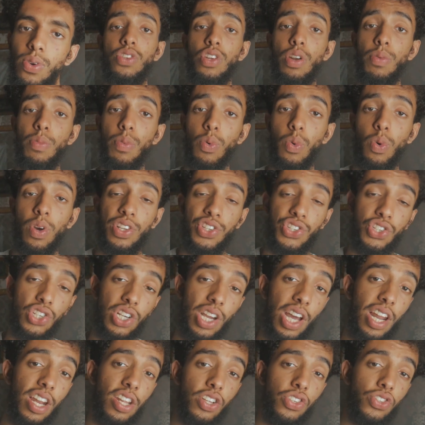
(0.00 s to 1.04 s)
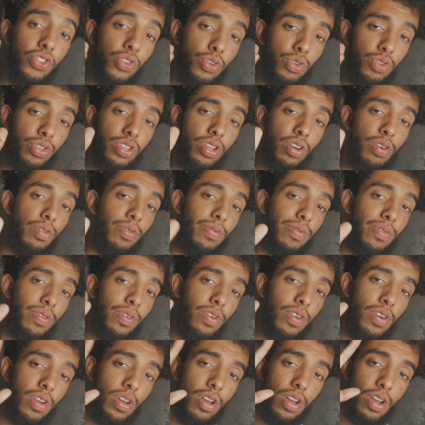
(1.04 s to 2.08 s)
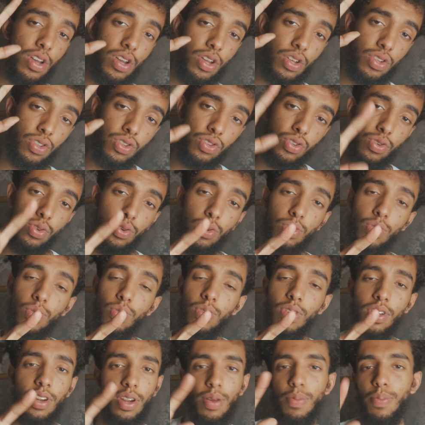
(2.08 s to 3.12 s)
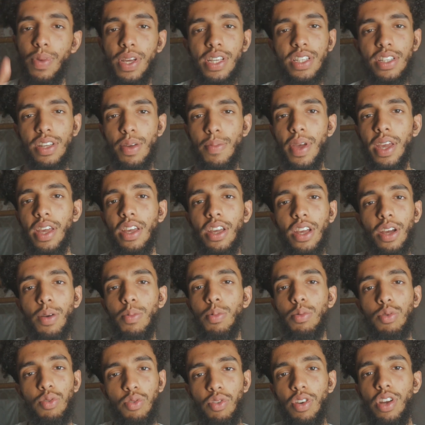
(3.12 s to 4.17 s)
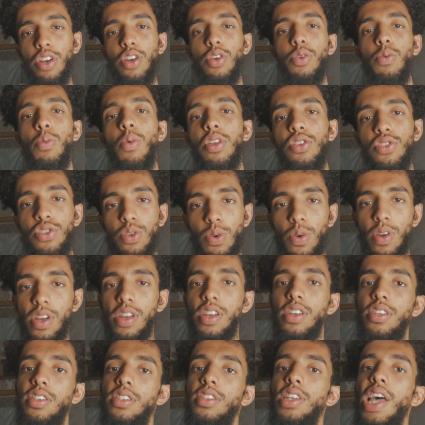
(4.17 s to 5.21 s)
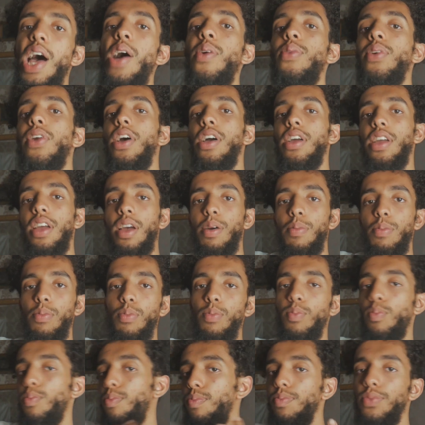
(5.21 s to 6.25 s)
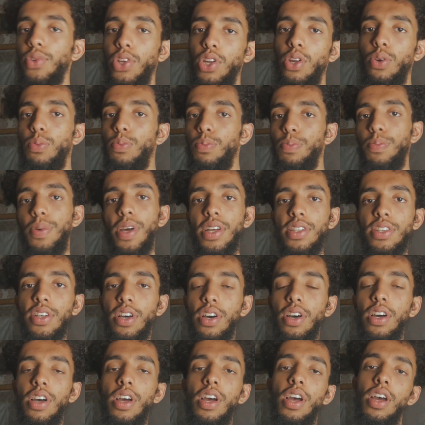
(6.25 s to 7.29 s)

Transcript: So number one, challenge yourself. Two, and I'm basically making up three new ones so it can sound like I'm, you know, better.